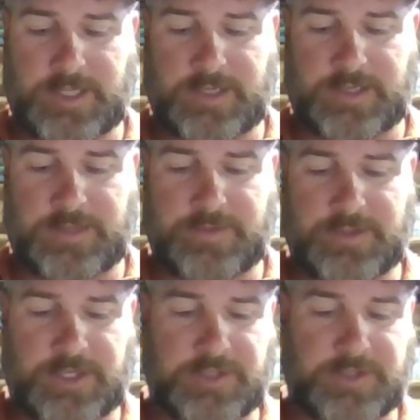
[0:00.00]
and even
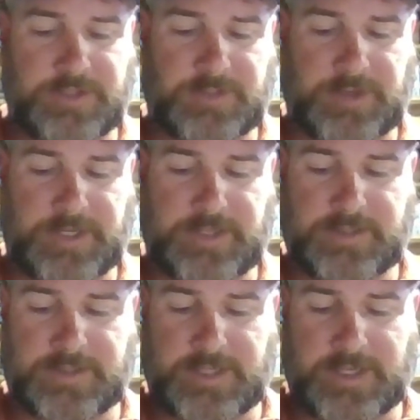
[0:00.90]
changing springs
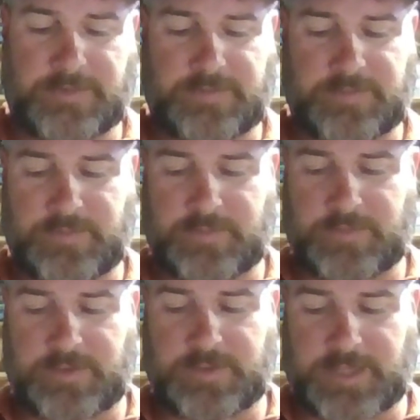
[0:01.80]
and stuff.
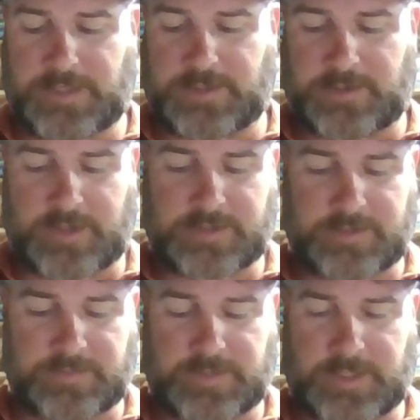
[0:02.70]
Sights are
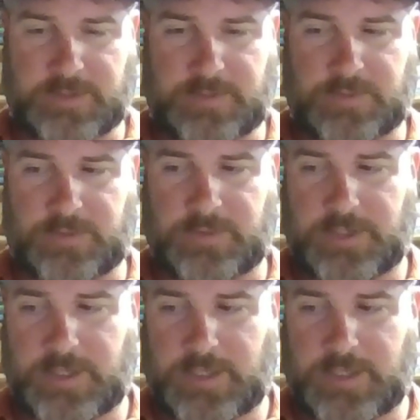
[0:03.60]
awesome. That's cool.